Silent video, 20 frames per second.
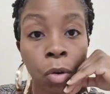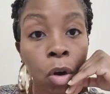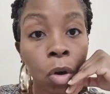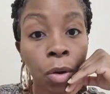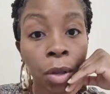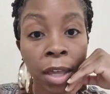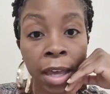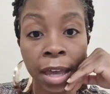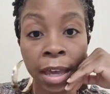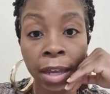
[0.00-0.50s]

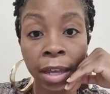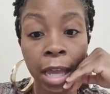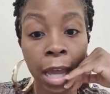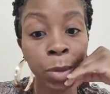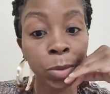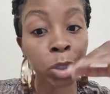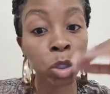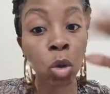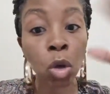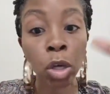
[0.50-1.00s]
Okay, I
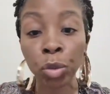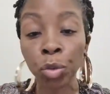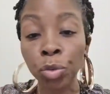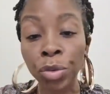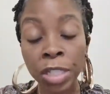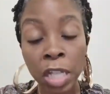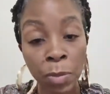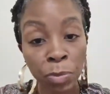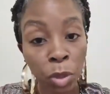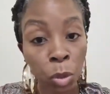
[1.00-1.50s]
was going through
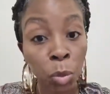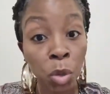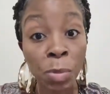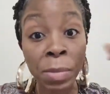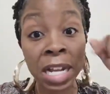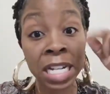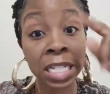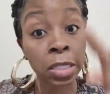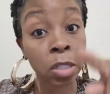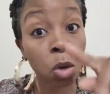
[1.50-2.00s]
something with
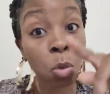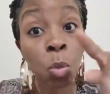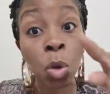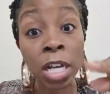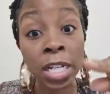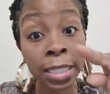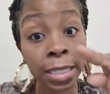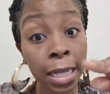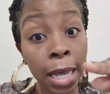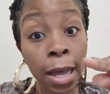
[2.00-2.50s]
my son
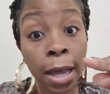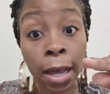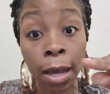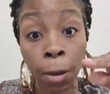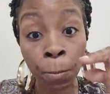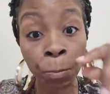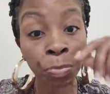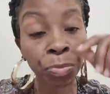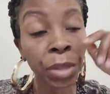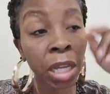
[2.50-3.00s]
one
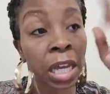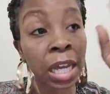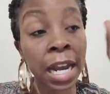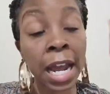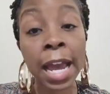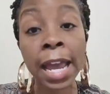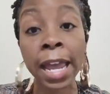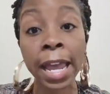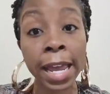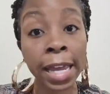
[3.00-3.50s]
time, and
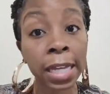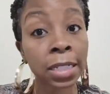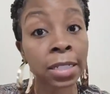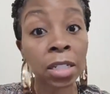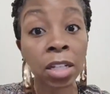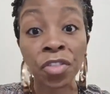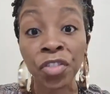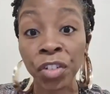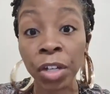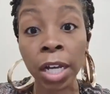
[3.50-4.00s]
I asked
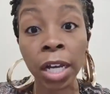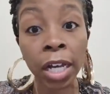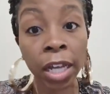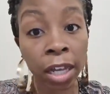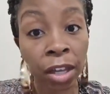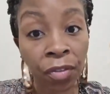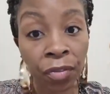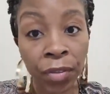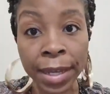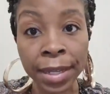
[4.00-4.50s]
her for her
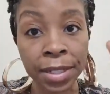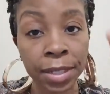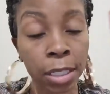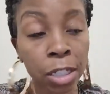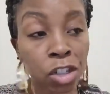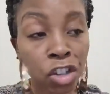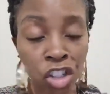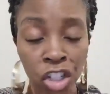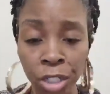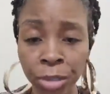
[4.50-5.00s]
advice
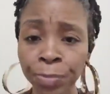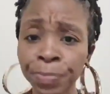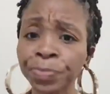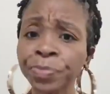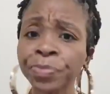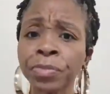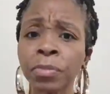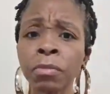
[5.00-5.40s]
because she,